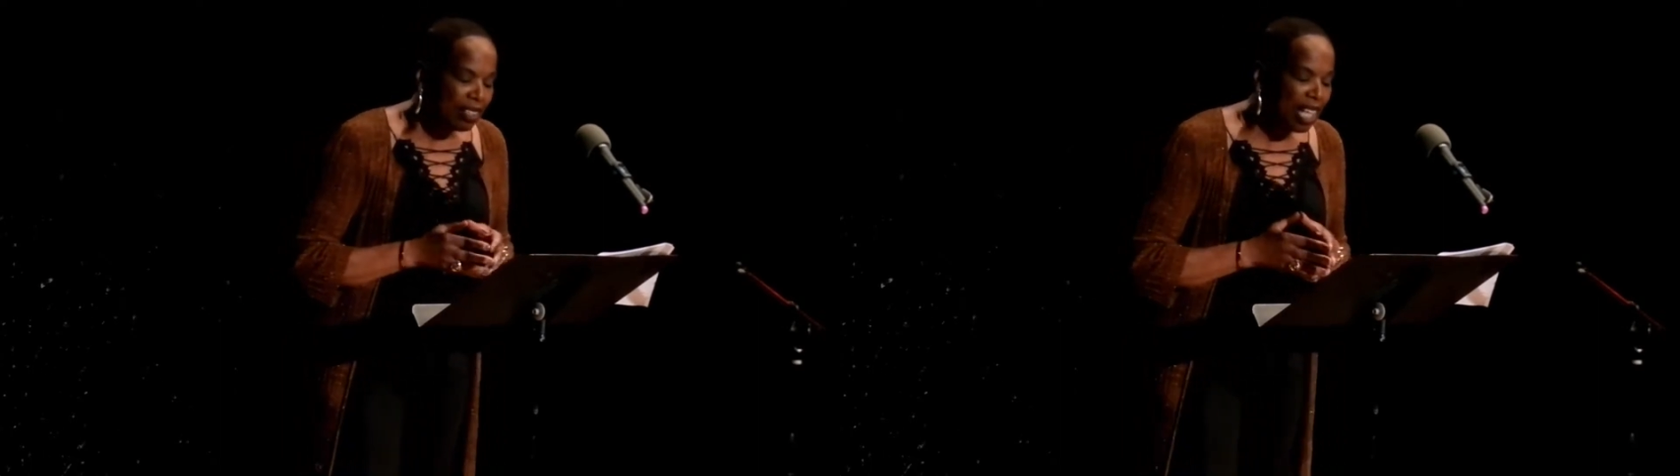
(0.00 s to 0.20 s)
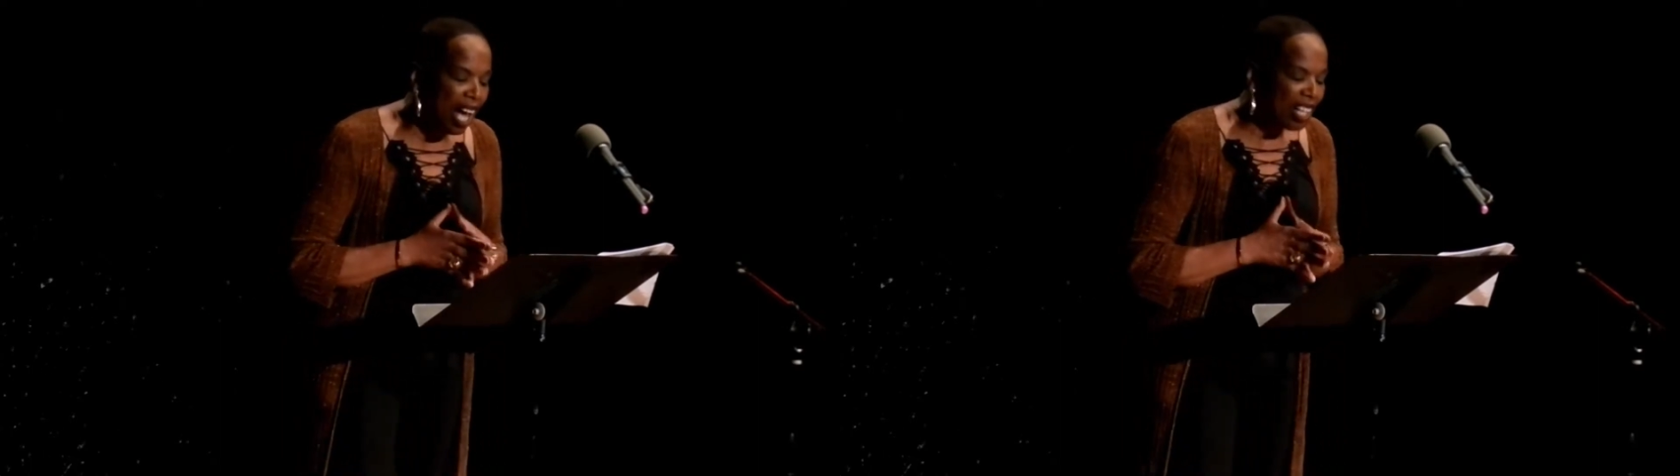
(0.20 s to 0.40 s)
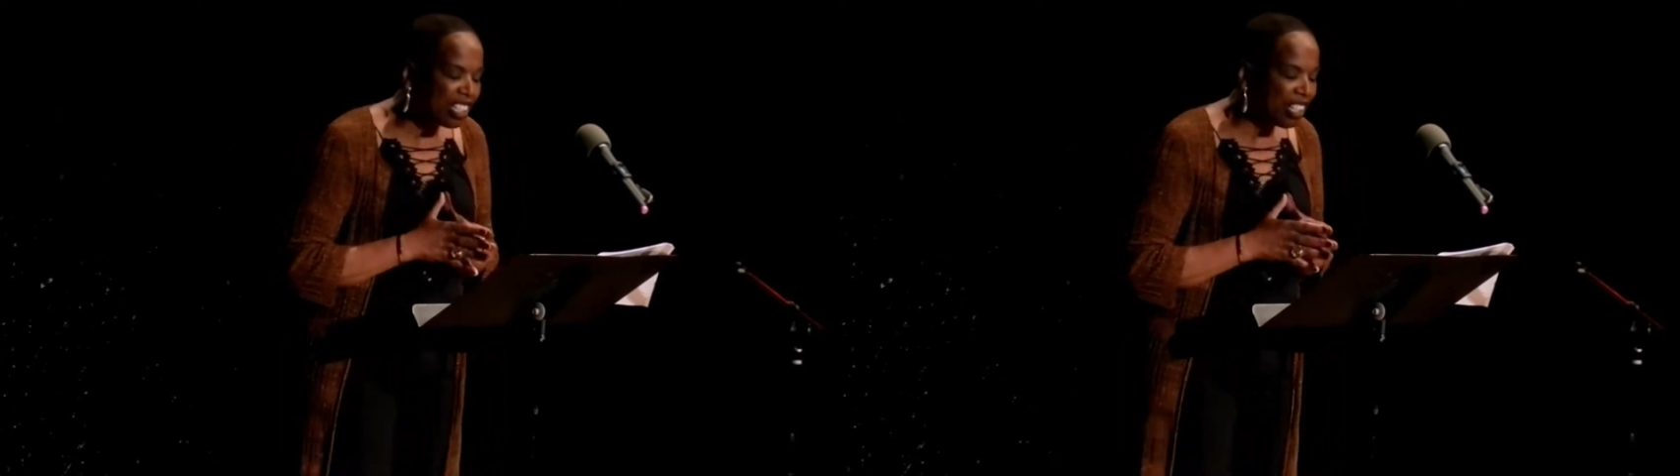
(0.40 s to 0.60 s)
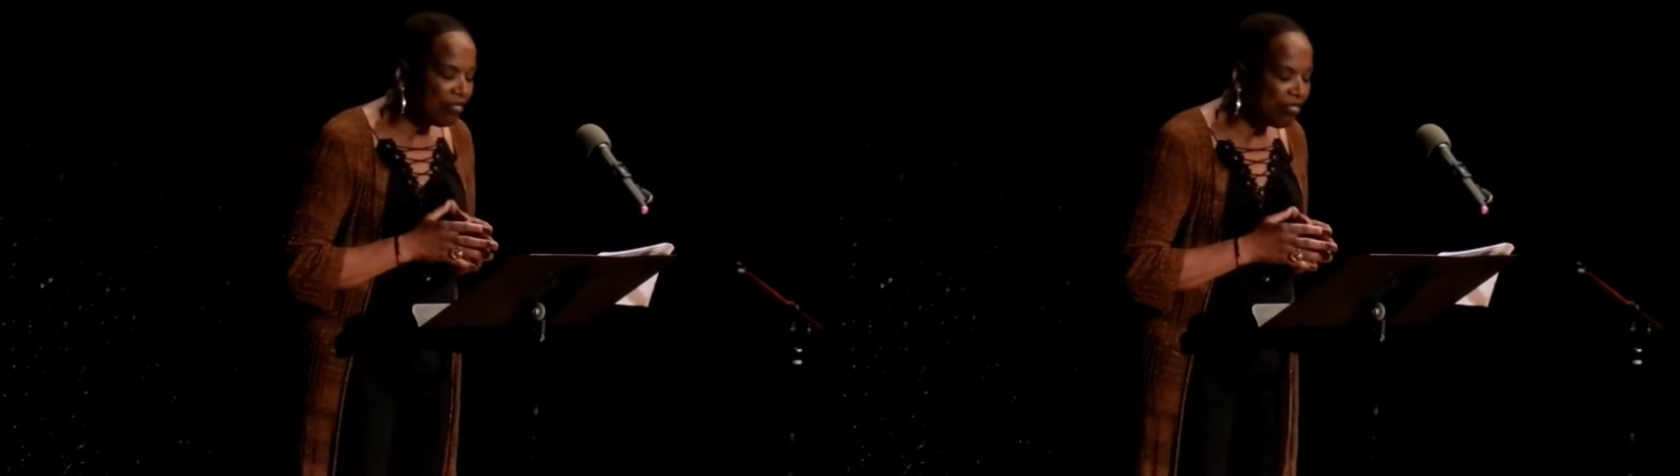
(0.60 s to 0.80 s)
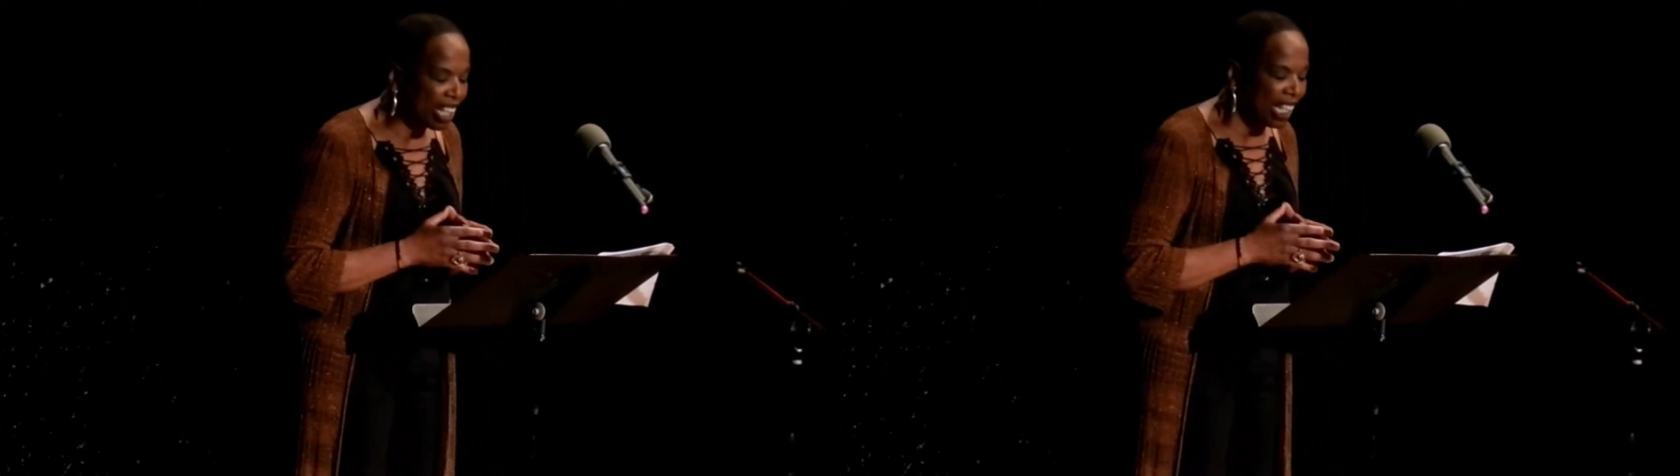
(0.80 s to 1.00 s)

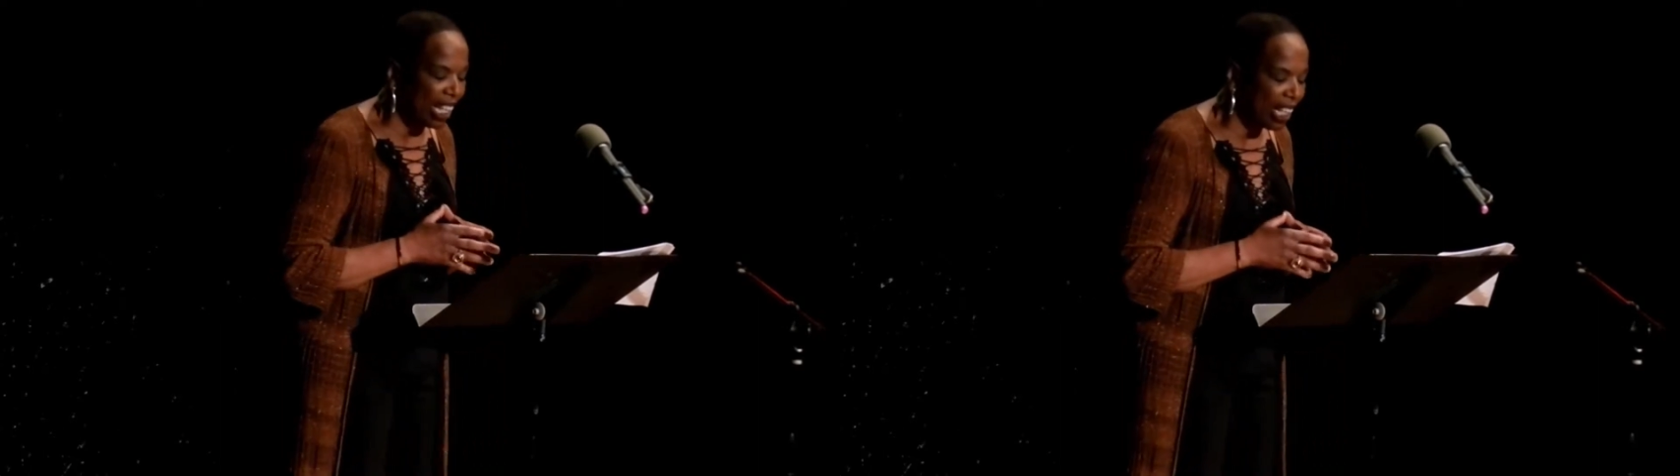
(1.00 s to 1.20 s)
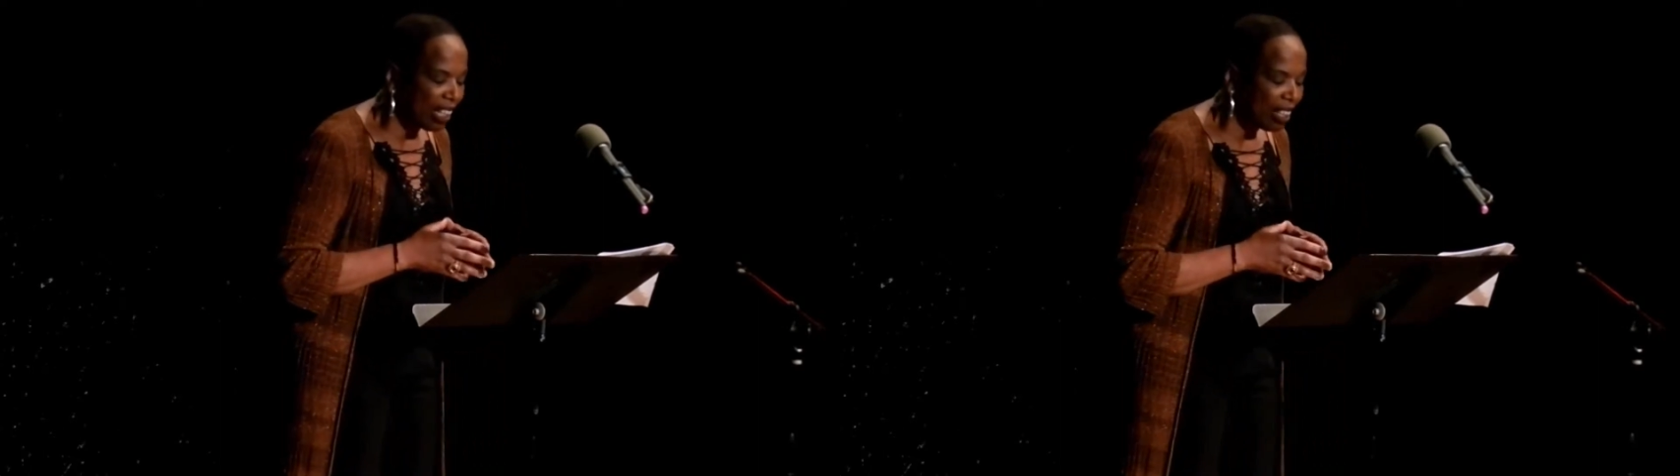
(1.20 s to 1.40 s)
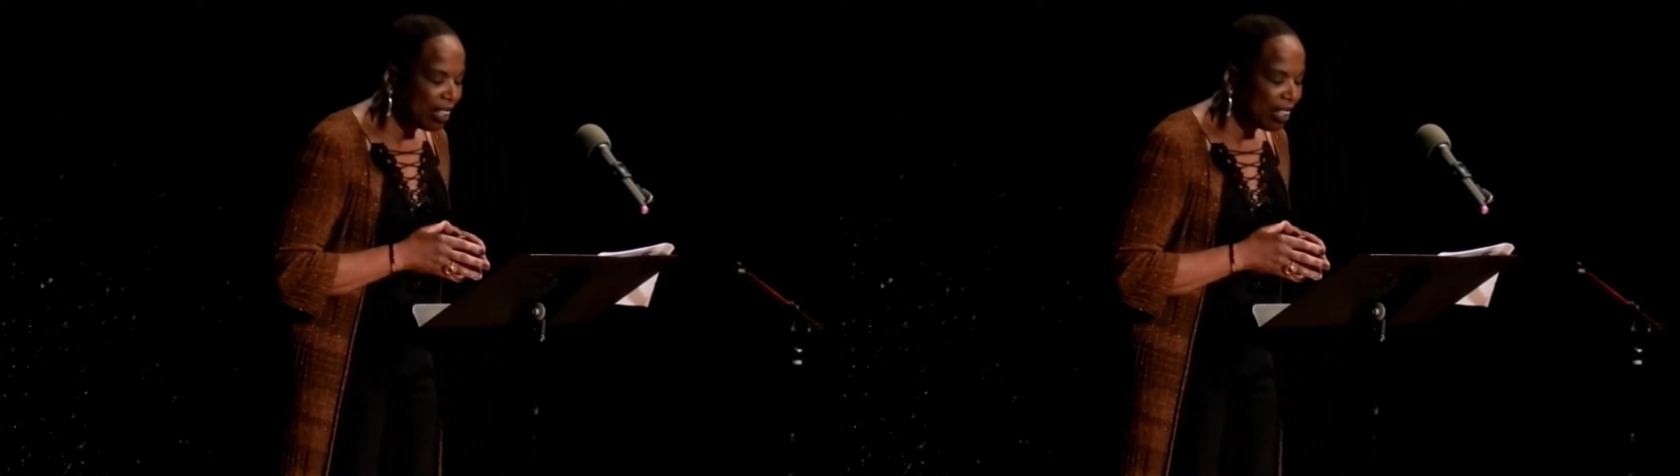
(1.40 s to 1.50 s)
taunted Vicki.